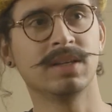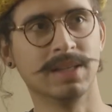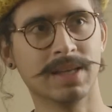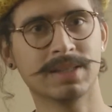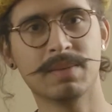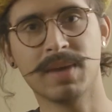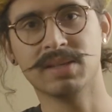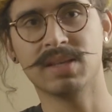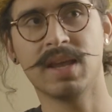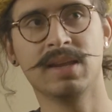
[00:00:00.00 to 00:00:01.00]
Yes, it may
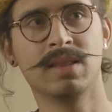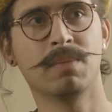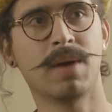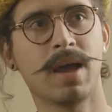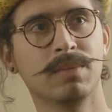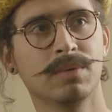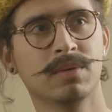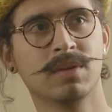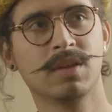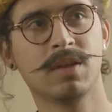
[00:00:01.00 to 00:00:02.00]
say it in the
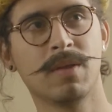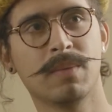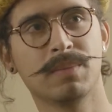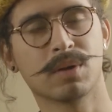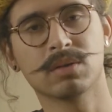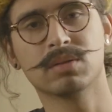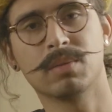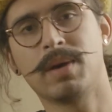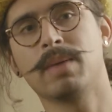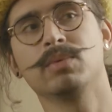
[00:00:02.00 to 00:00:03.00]
Bible, but also
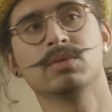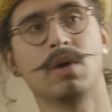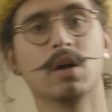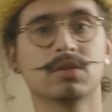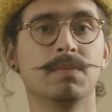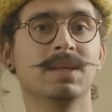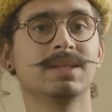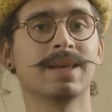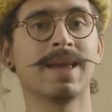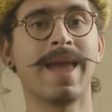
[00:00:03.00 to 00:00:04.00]
the Bible is also
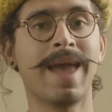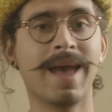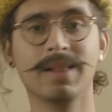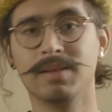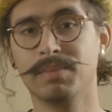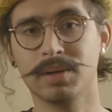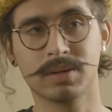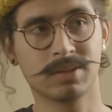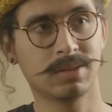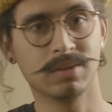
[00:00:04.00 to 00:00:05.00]
missing hella
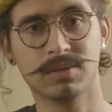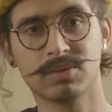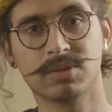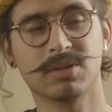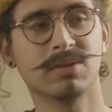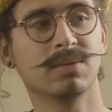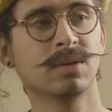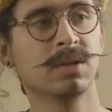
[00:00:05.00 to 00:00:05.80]
books too. So